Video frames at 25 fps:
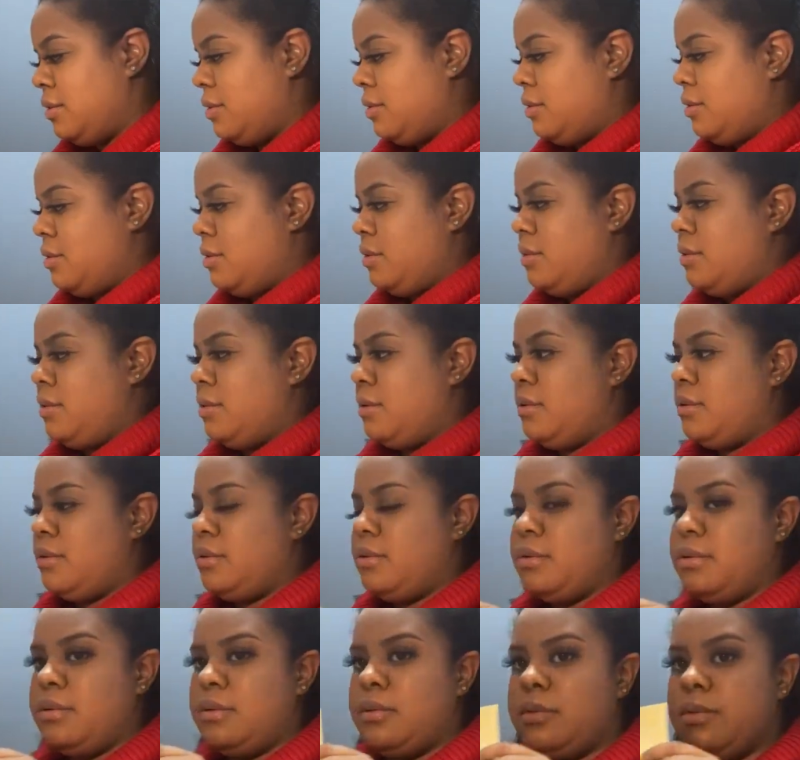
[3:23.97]

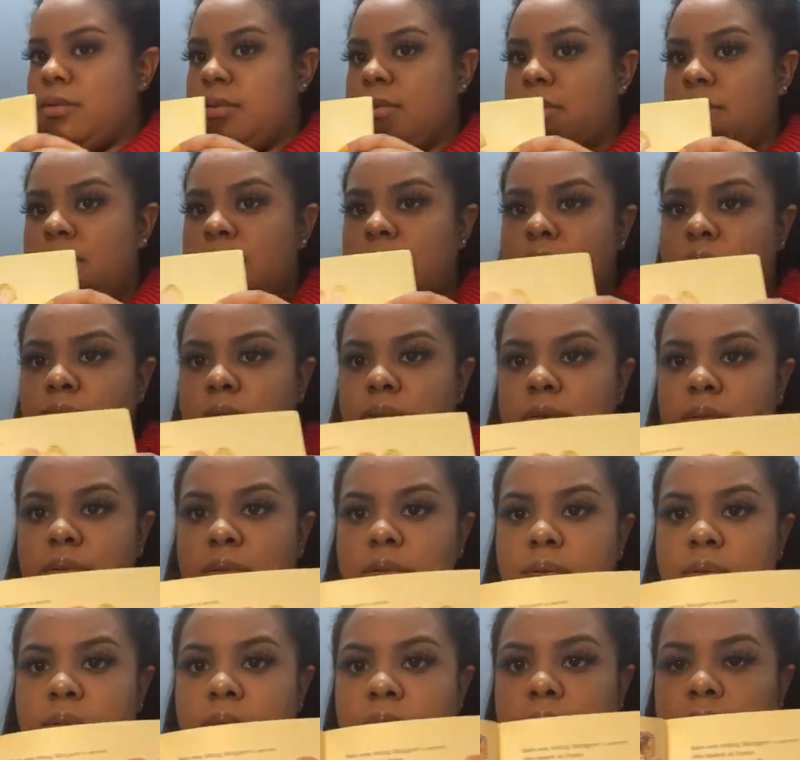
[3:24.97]

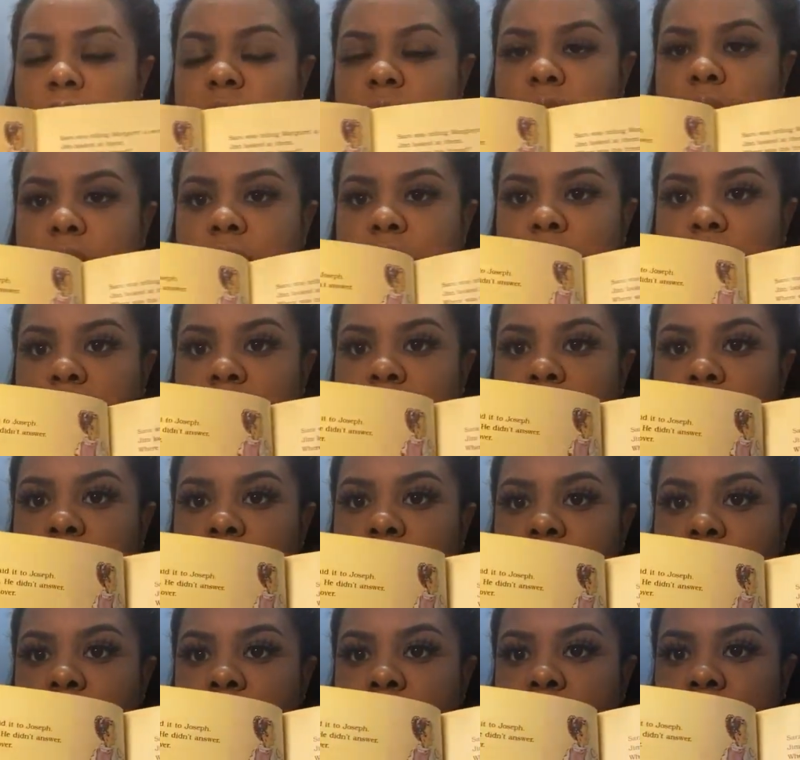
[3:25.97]

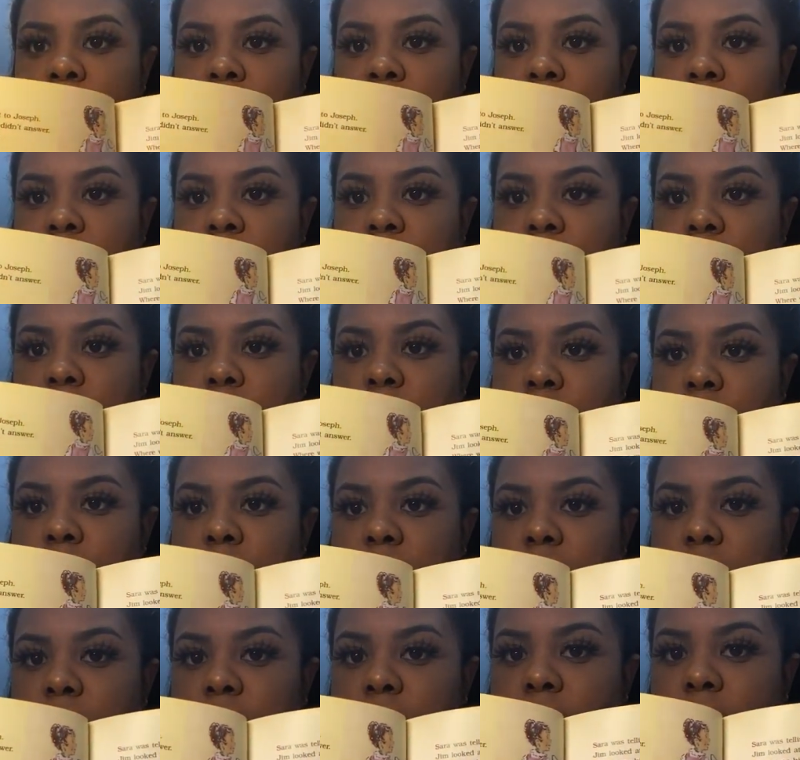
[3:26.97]

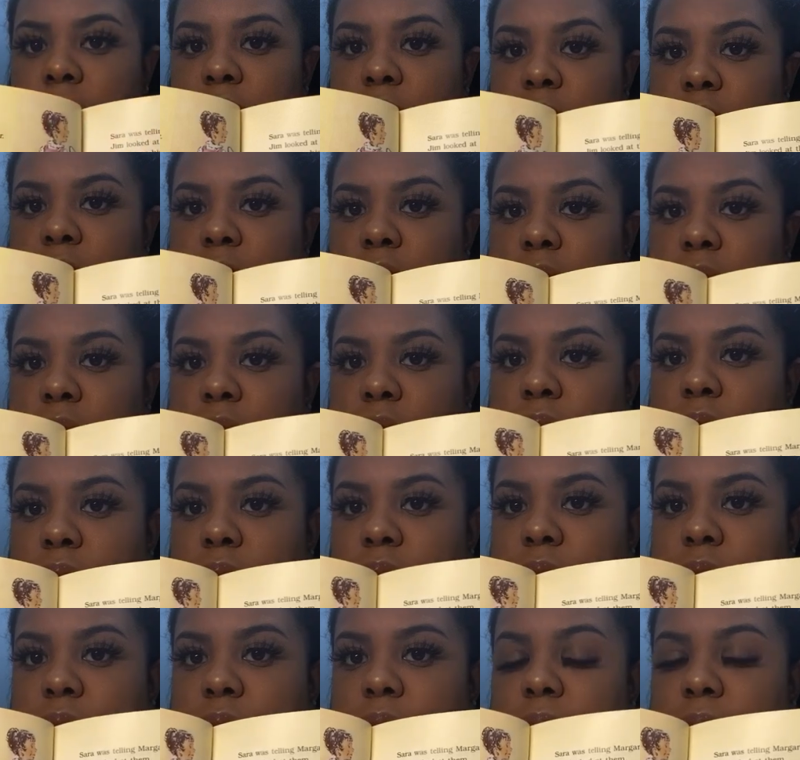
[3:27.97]

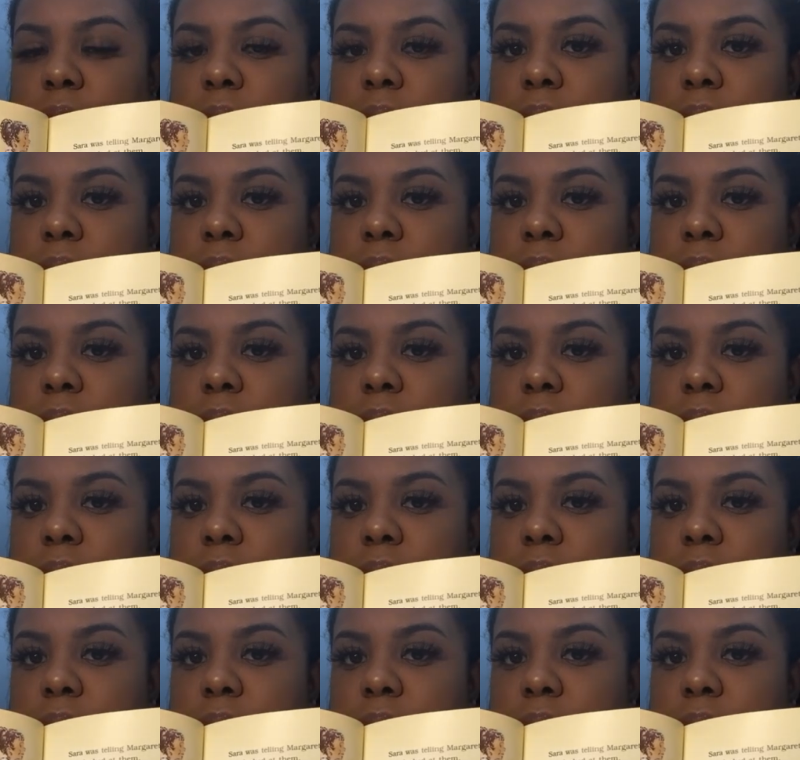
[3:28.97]
(no one is talking)